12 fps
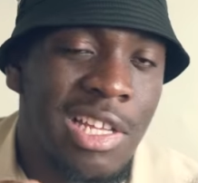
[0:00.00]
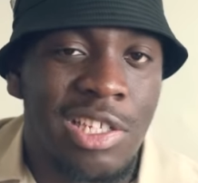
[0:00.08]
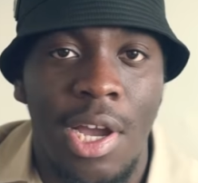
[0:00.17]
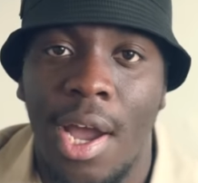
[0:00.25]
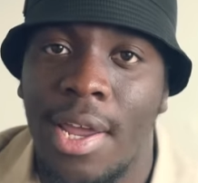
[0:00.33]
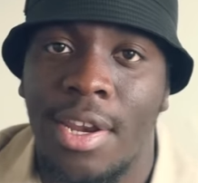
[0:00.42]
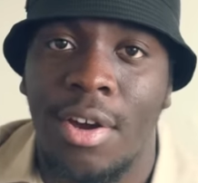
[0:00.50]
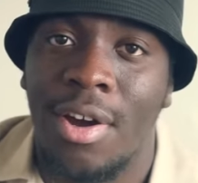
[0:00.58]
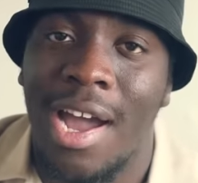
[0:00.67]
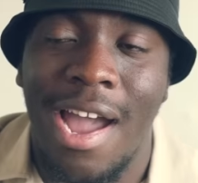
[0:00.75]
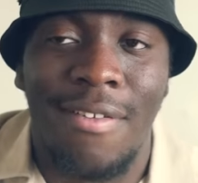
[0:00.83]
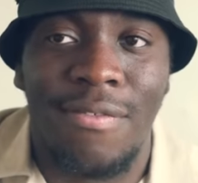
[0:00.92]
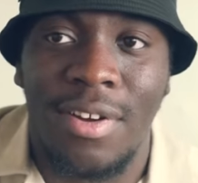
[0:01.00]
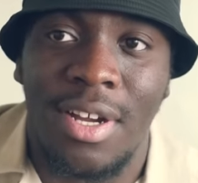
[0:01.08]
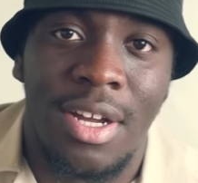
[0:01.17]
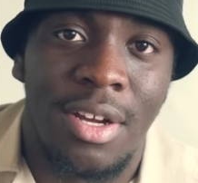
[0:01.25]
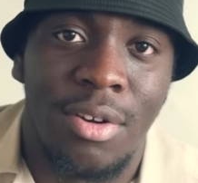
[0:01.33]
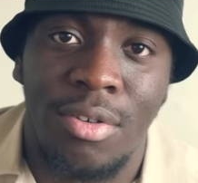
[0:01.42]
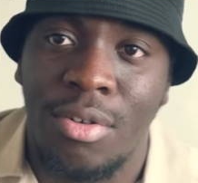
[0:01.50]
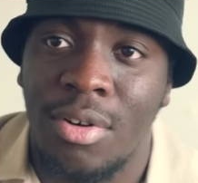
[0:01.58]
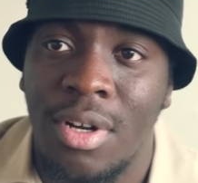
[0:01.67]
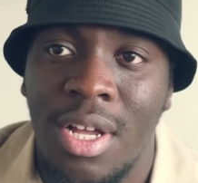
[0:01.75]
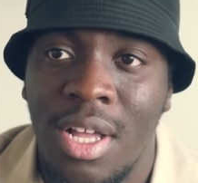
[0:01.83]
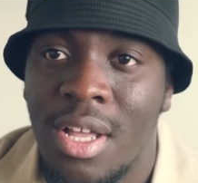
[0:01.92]
China or Africa
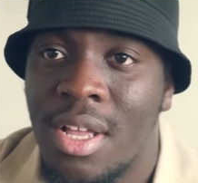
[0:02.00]
or